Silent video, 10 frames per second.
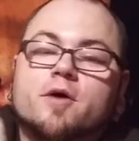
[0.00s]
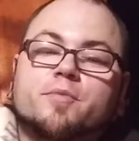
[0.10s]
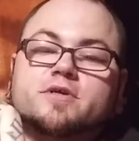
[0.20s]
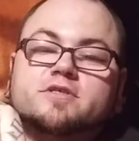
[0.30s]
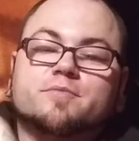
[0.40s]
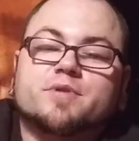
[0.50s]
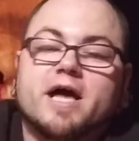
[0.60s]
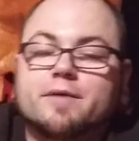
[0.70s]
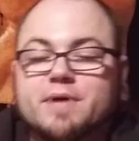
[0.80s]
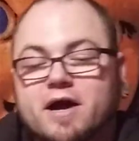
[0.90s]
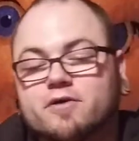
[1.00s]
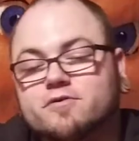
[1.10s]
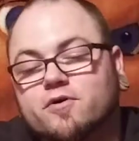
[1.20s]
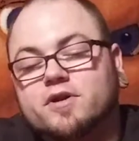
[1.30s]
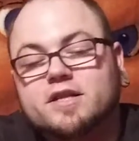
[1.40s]
puts the black
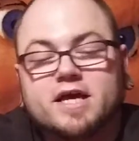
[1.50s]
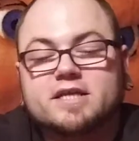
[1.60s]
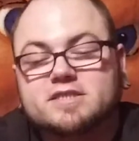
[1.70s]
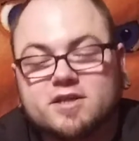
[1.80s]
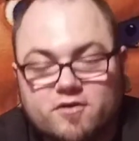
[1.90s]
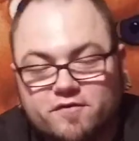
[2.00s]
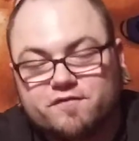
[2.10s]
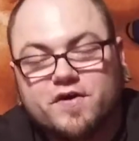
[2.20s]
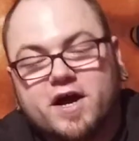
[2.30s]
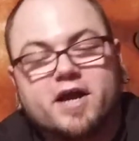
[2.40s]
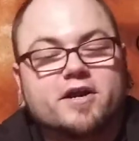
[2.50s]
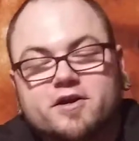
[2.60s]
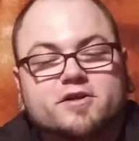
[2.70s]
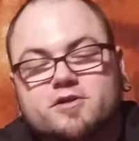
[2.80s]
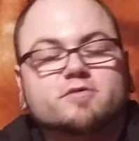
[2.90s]
powder on it, lights it on fire,
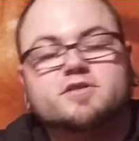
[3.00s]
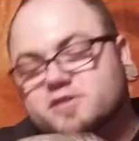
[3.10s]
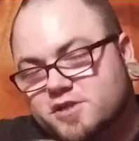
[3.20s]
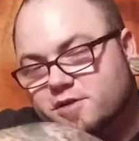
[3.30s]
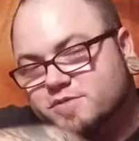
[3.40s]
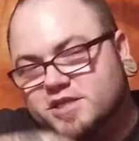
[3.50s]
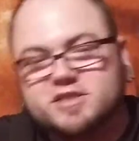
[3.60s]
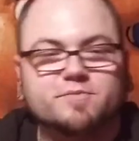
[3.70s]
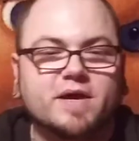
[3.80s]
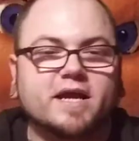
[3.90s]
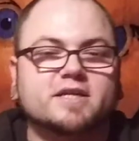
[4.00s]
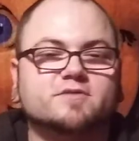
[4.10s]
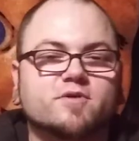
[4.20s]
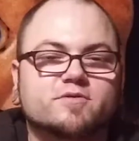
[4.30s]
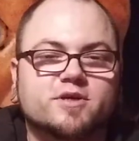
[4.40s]
closes it up, sticks it back in his
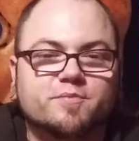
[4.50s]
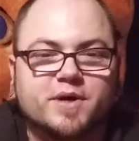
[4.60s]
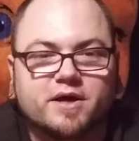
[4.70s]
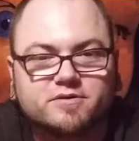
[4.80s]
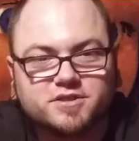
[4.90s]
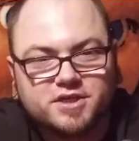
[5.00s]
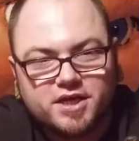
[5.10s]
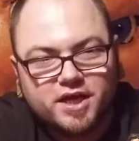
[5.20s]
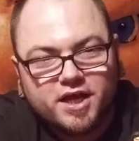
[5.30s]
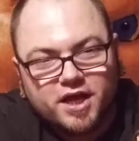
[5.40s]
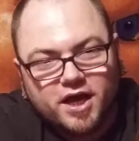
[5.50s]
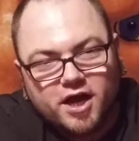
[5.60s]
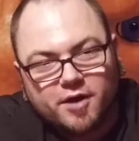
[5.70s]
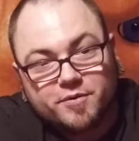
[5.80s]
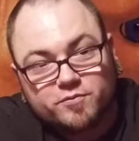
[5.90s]
roadkill pouch.
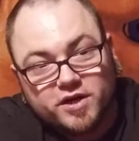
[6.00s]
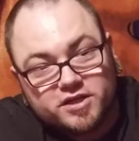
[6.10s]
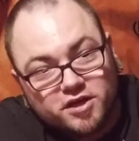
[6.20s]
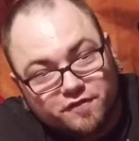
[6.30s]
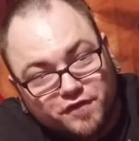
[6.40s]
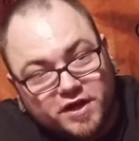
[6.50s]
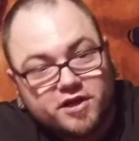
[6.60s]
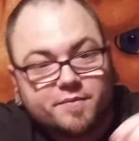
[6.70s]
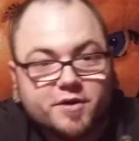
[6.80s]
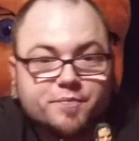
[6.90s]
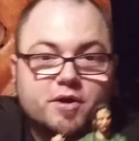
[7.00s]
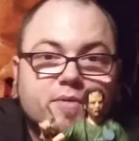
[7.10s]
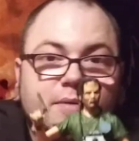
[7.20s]
But really good figure. Let me put him